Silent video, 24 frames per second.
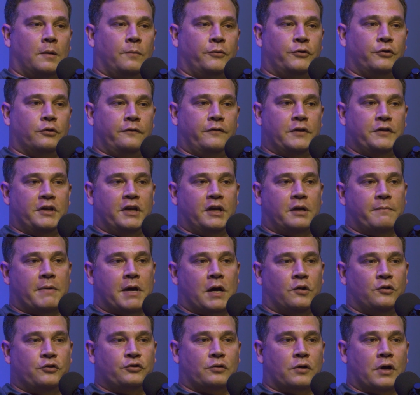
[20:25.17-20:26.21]
So if you think
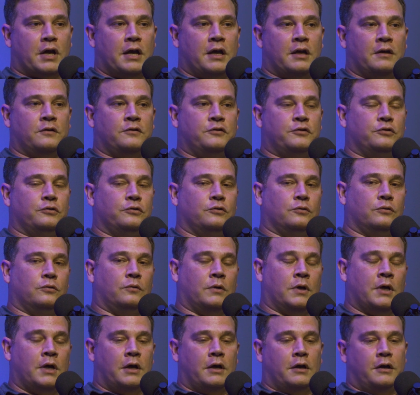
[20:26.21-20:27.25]
about trying
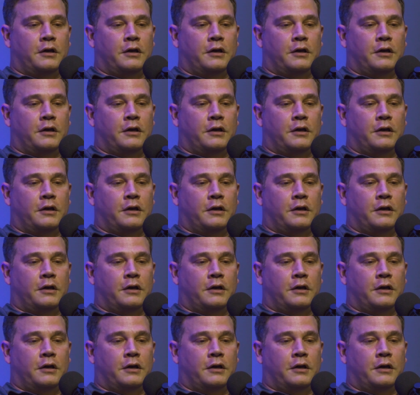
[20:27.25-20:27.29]
to